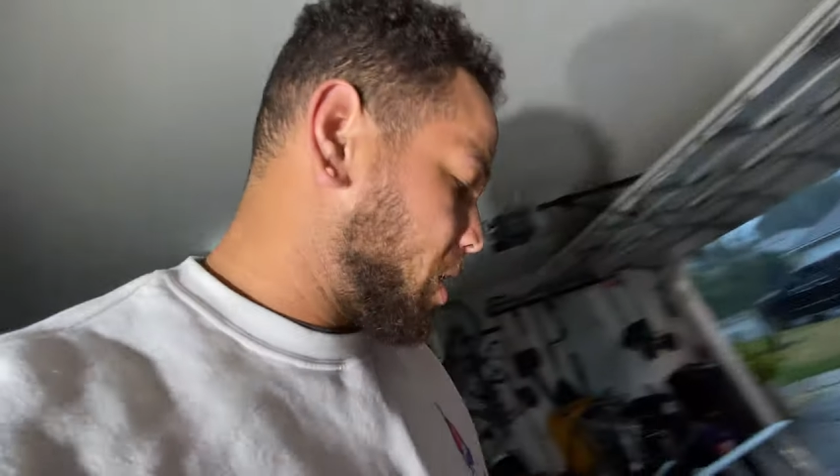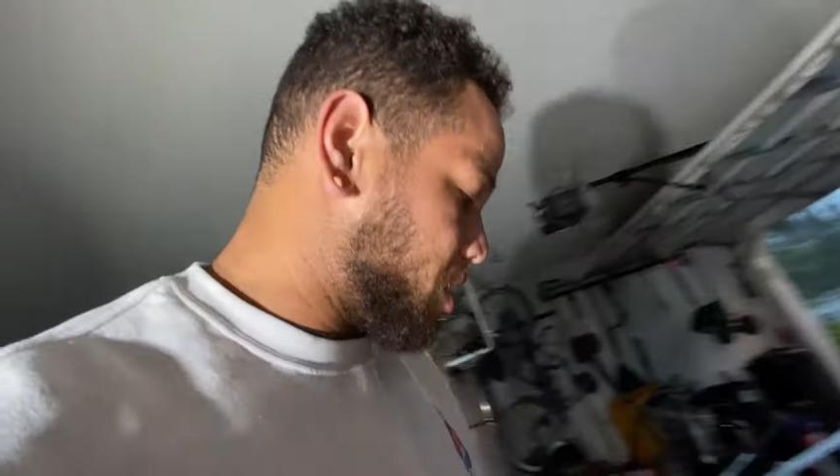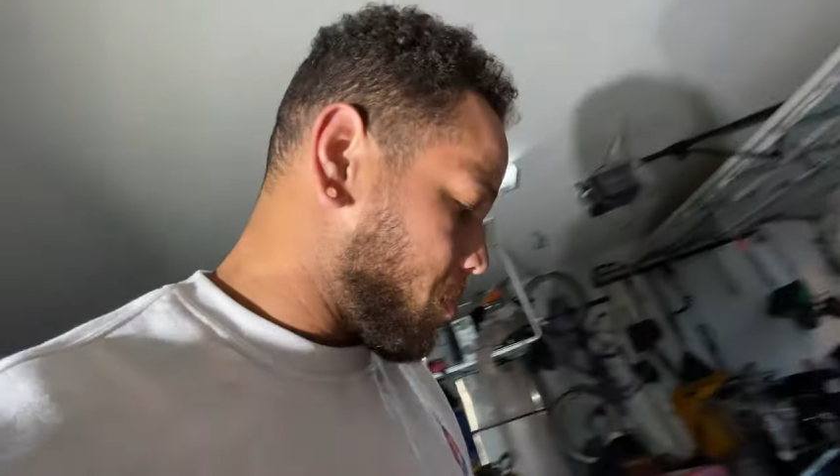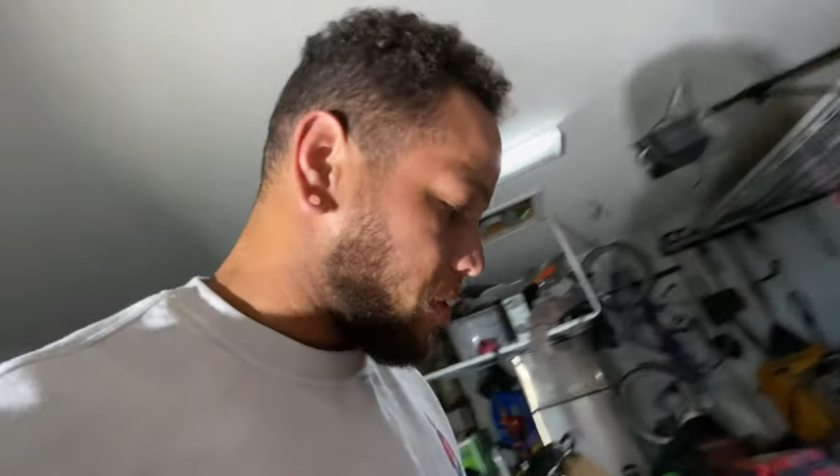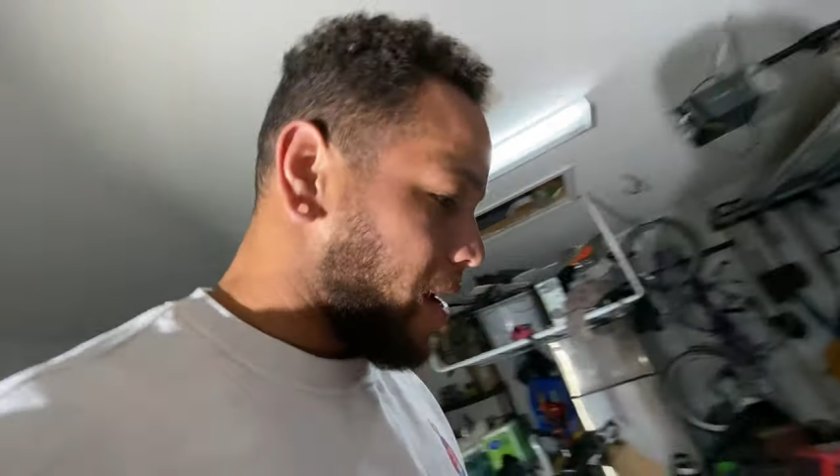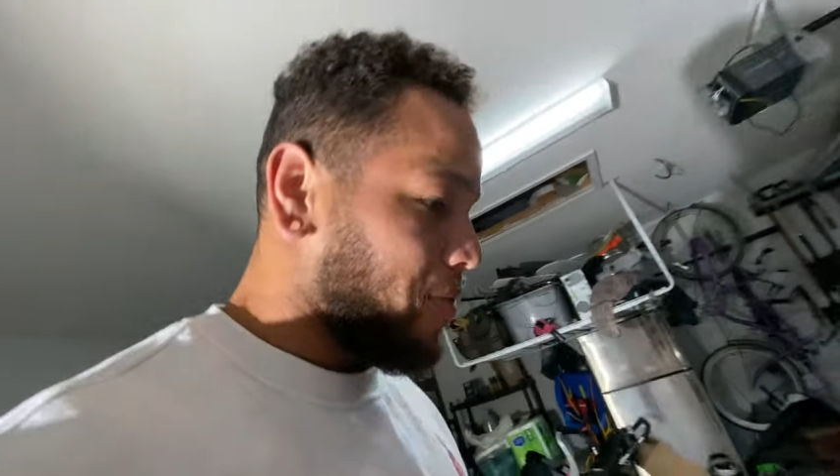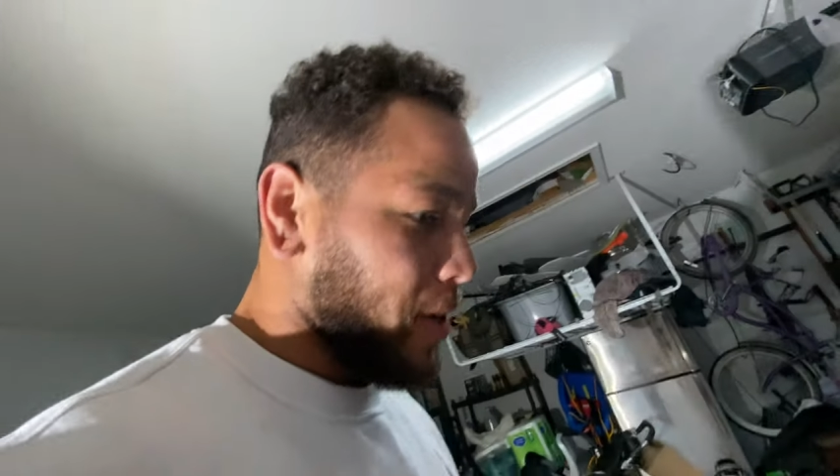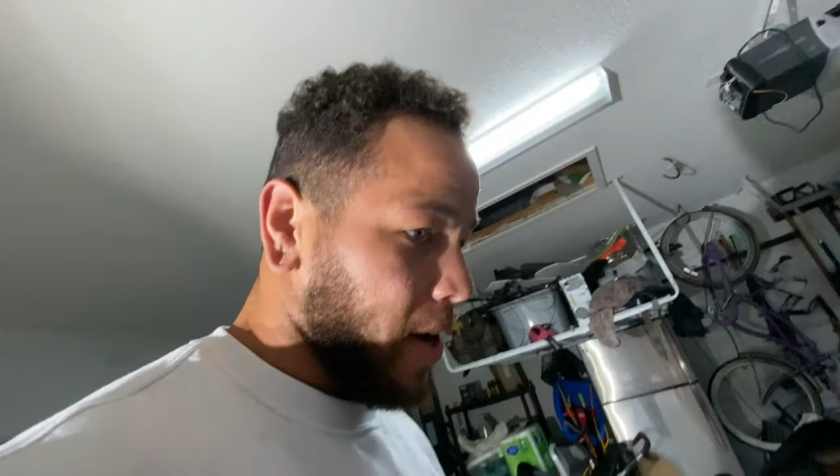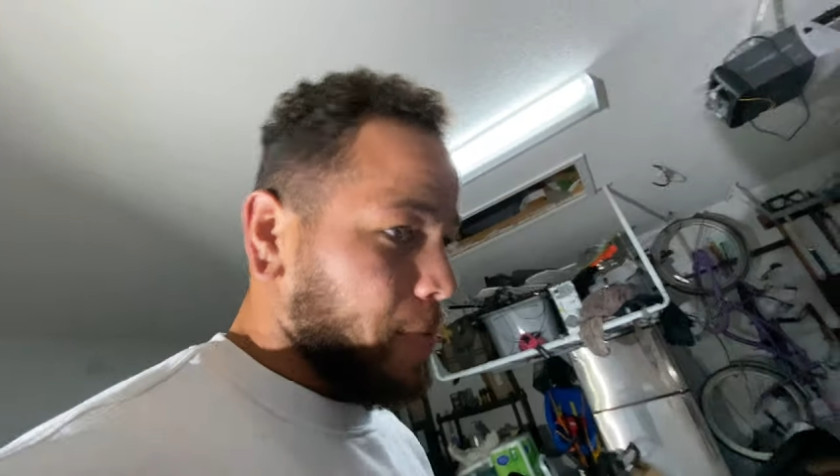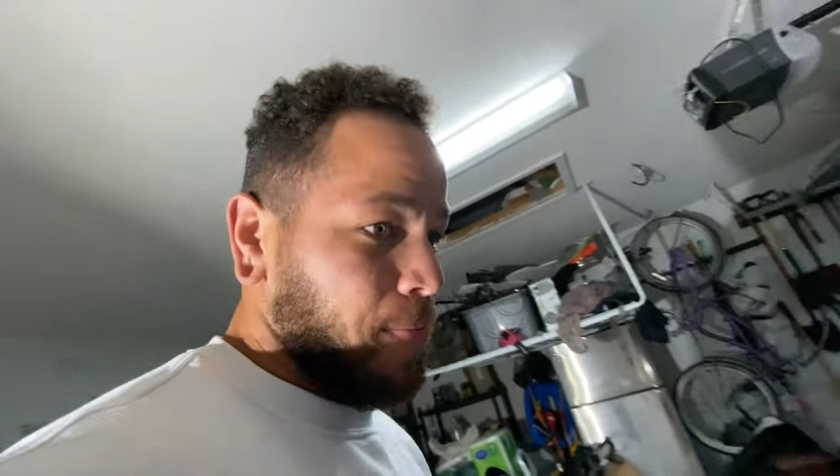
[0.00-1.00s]
in some stuff
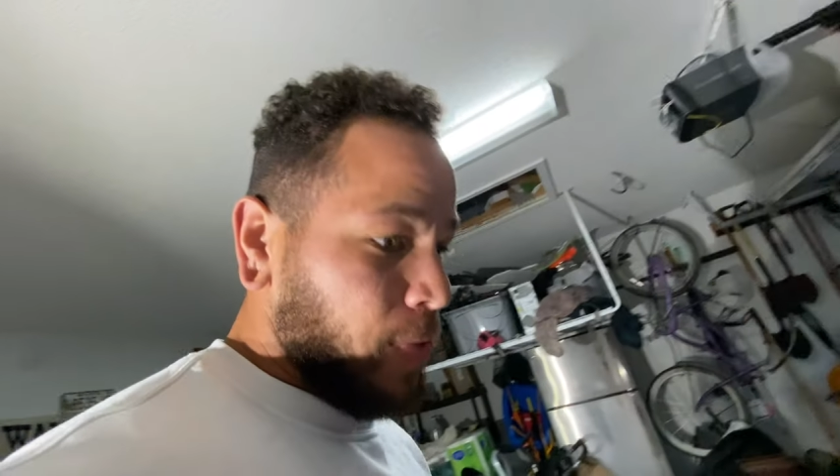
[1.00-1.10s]
here.